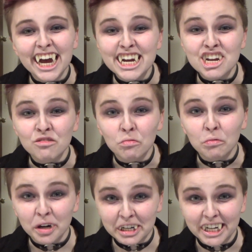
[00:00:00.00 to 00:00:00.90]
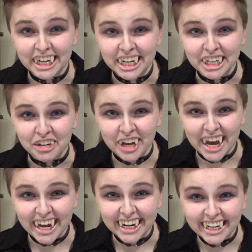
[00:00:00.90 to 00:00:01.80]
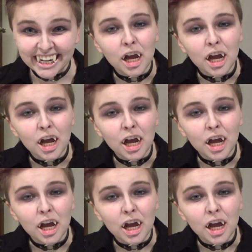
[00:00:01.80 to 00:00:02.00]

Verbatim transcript: I am working on it, okay?